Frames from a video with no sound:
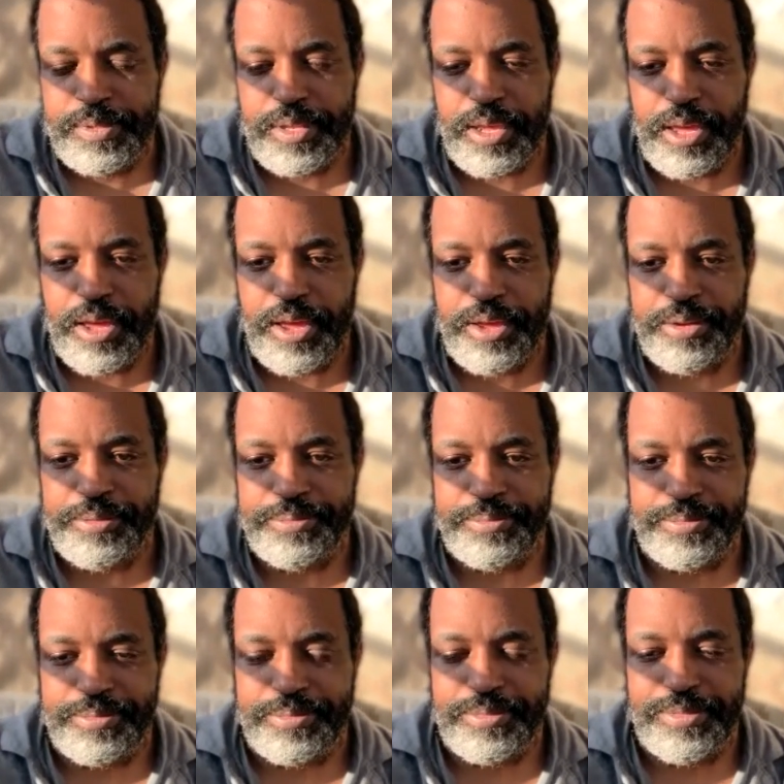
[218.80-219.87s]
um,
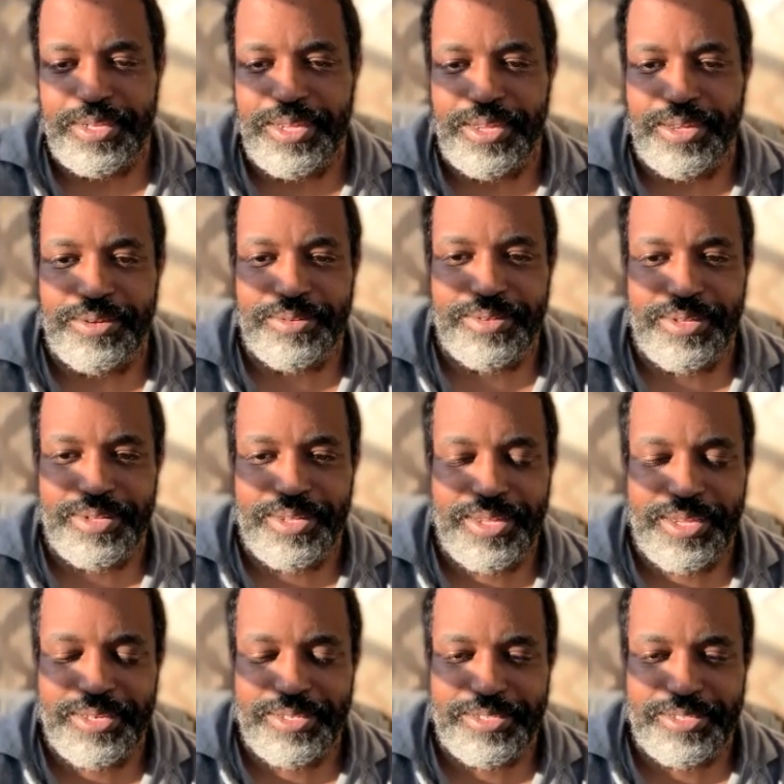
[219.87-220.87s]
you know, in